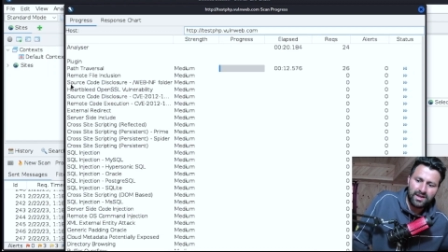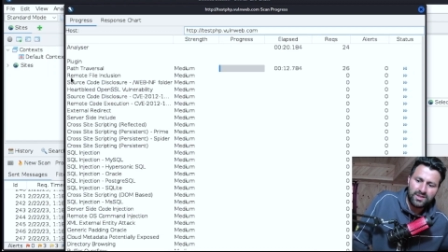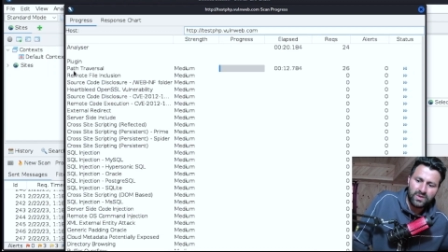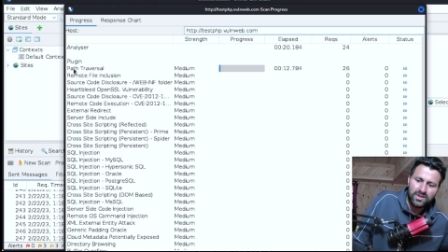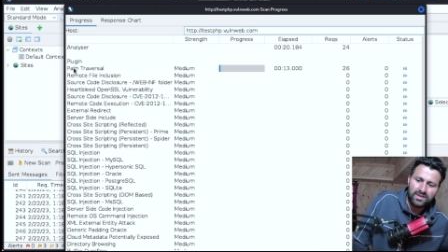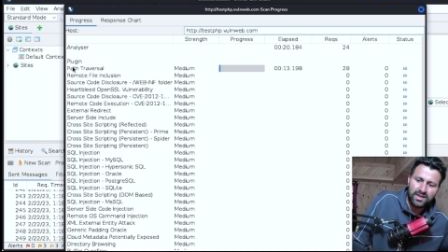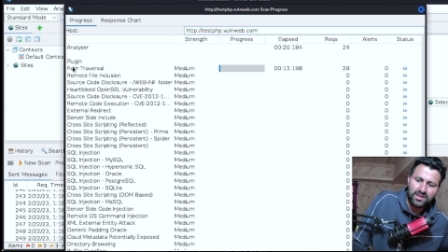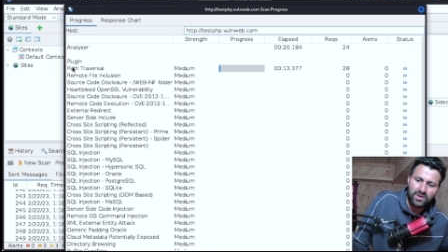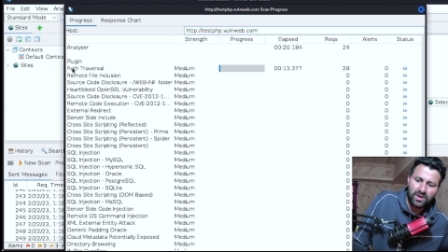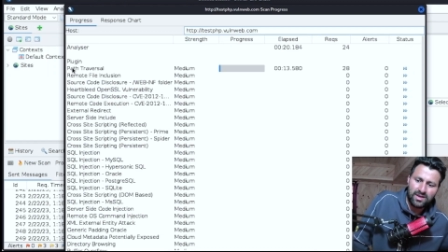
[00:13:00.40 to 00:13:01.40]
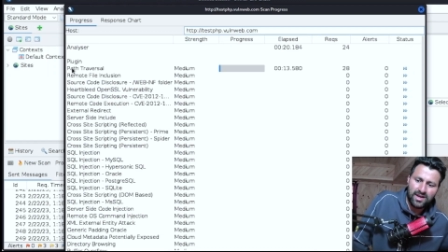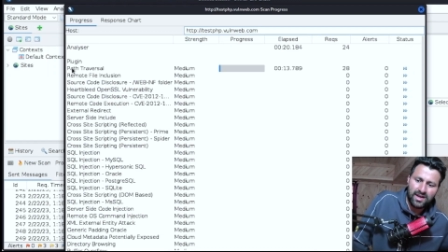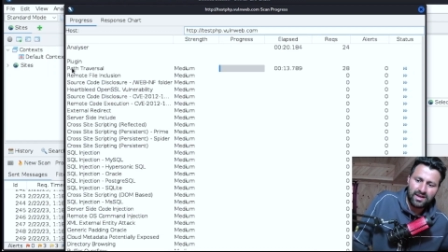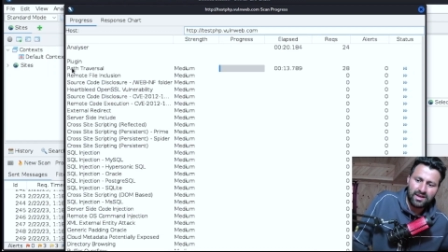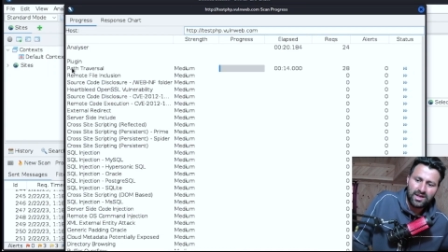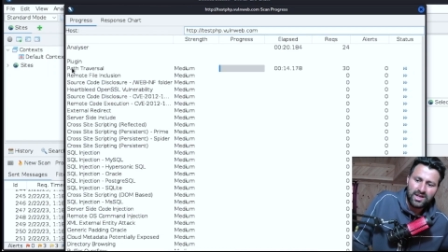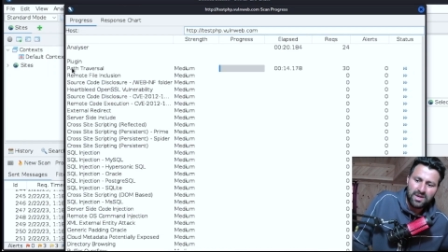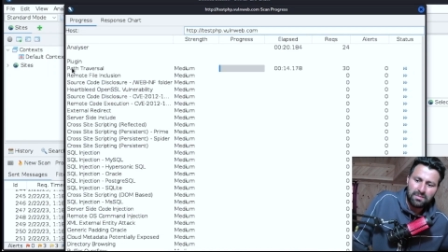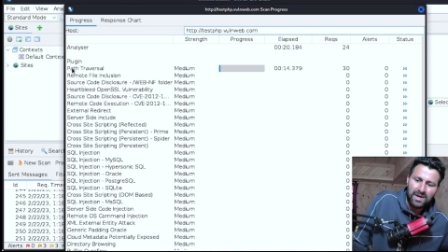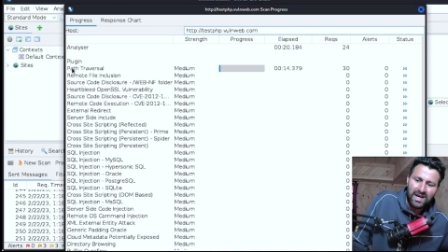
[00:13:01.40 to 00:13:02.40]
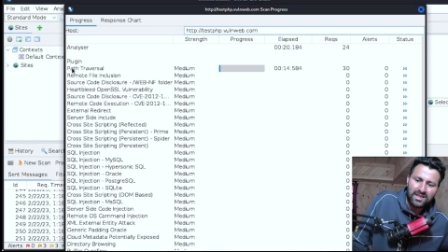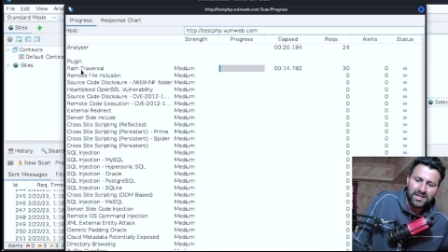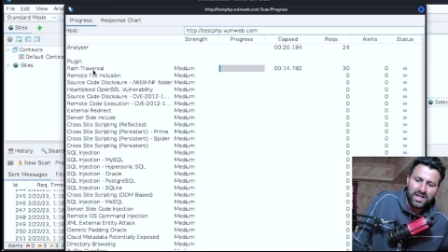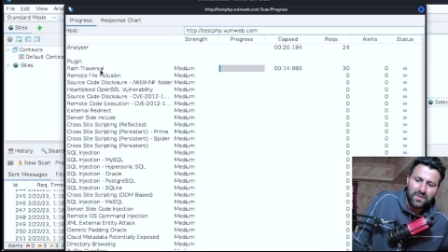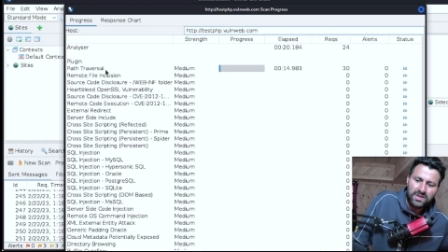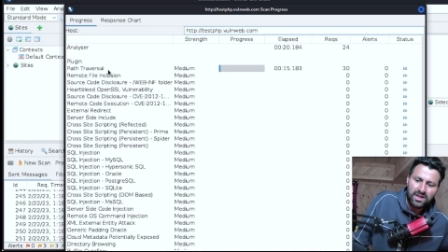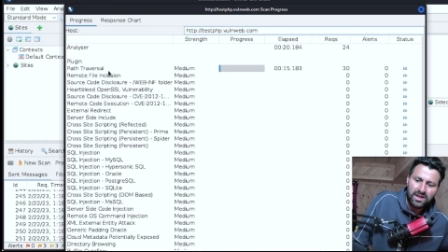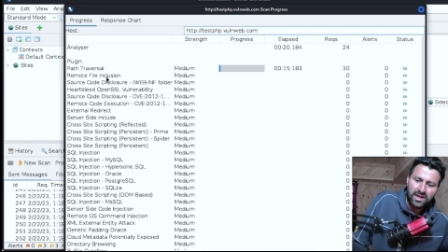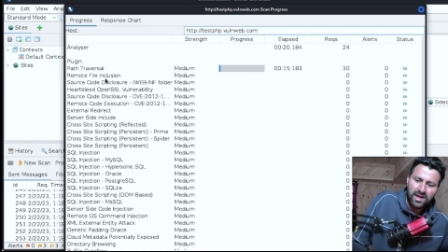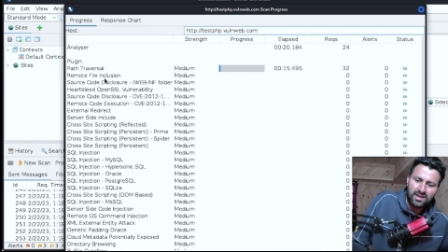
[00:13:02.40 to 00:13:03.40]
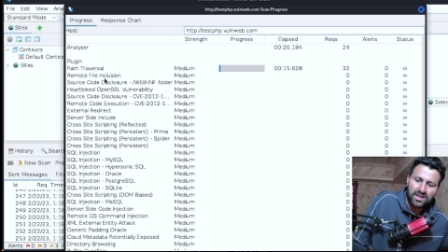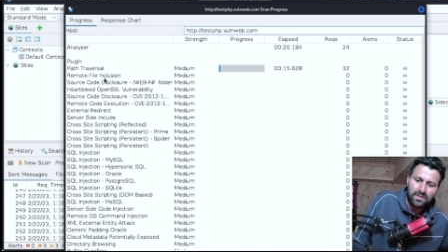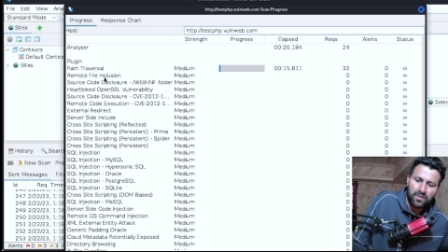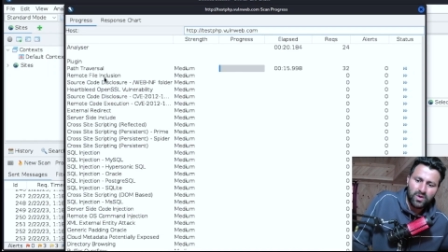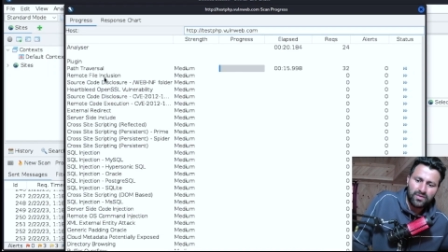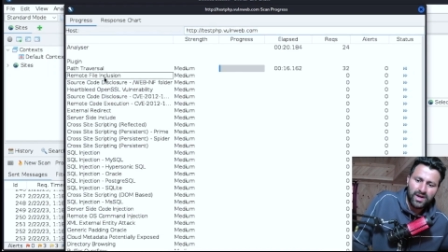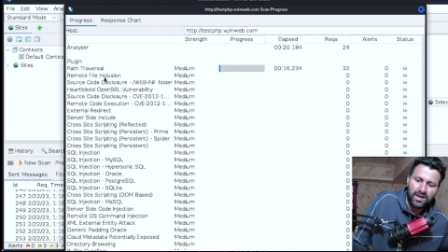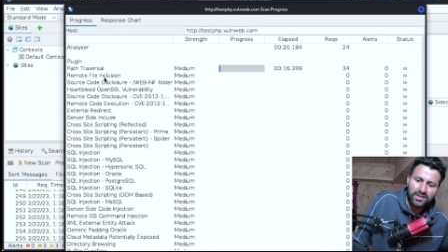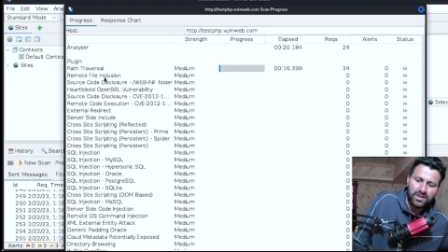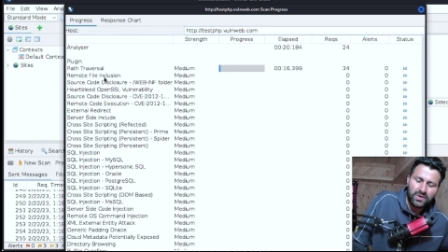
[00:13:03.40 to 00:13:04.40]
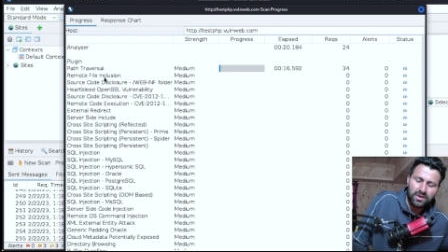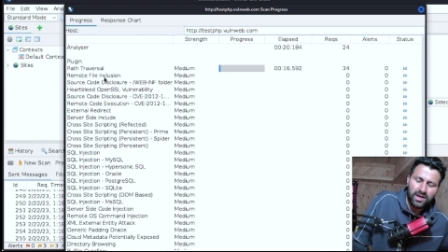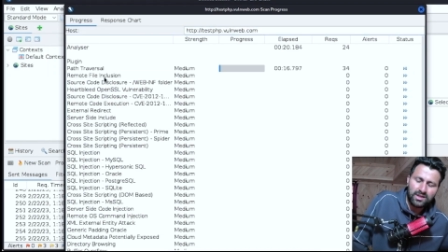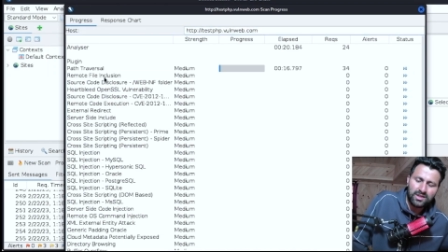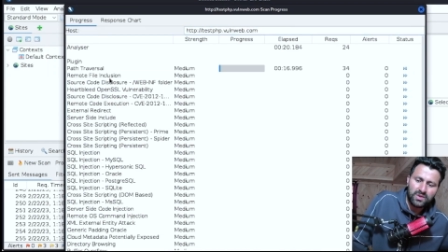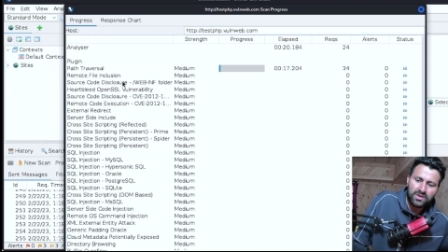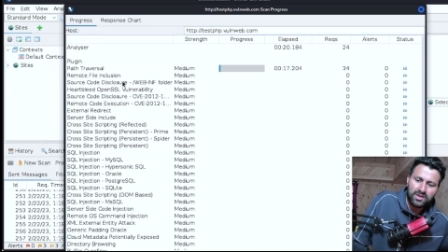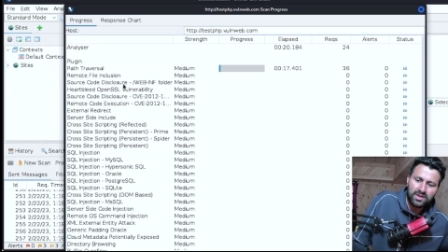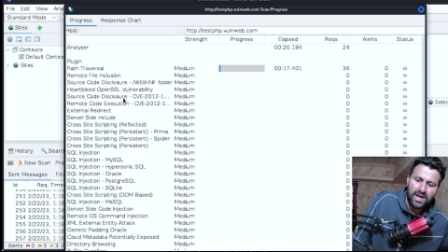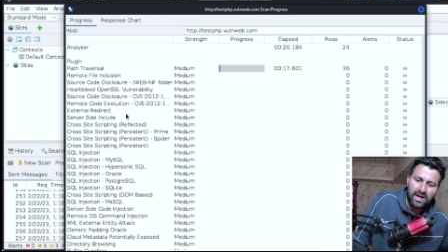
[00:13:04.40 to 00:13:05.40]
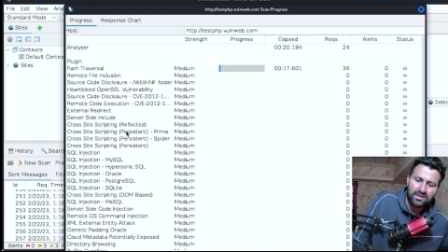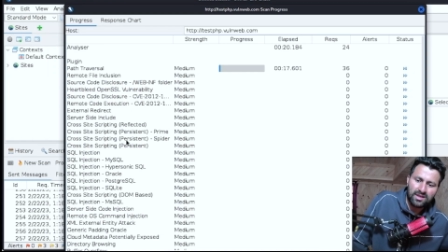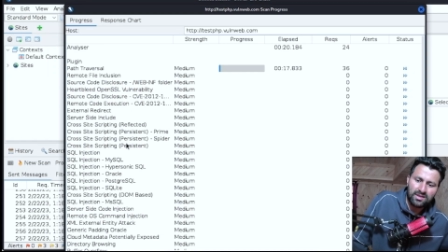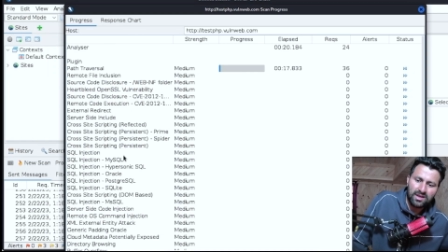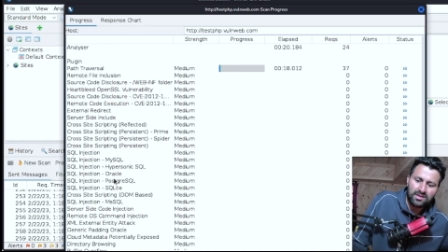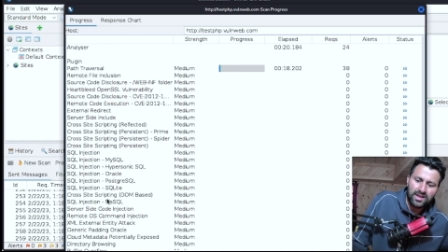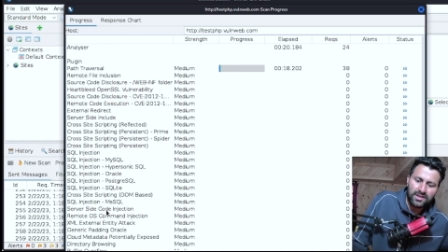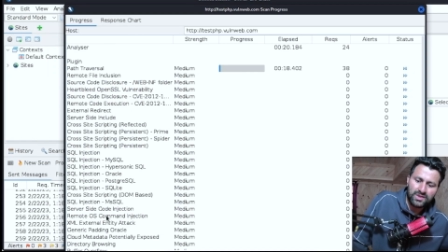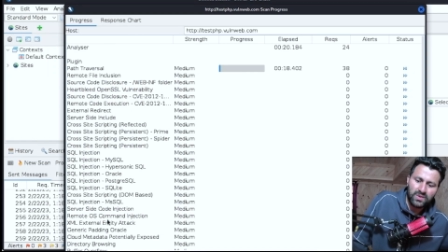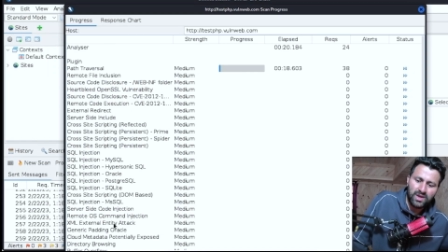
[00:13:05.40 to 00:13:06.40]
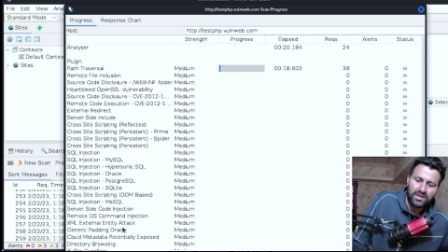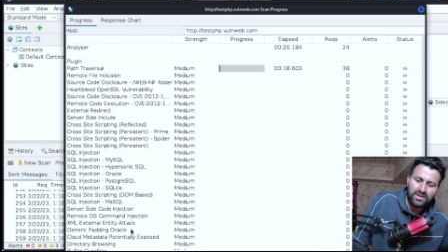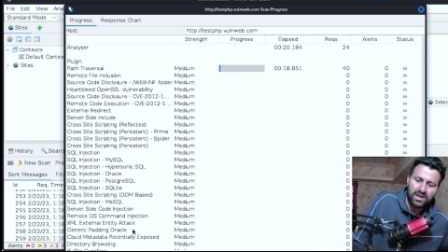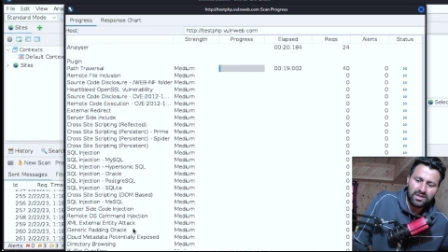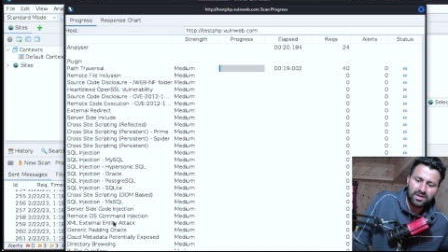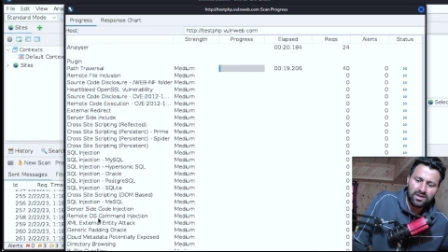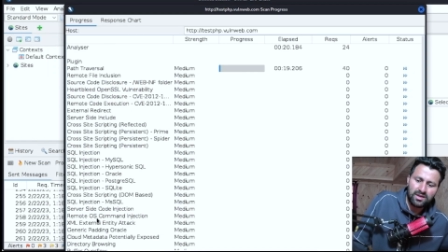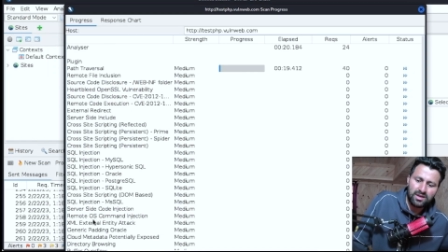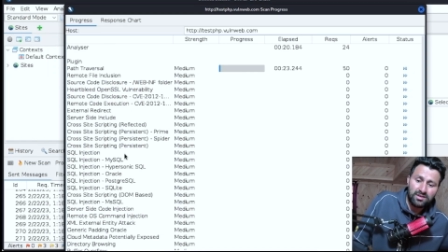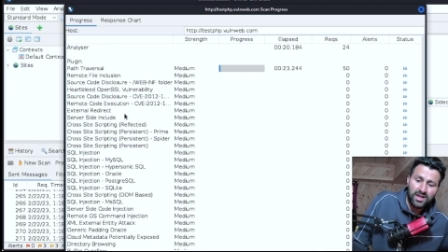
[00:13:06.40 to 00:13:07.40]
As you can see, it is gonna try path traversal attacks, remote file execu execution, X S S, S Q L injection.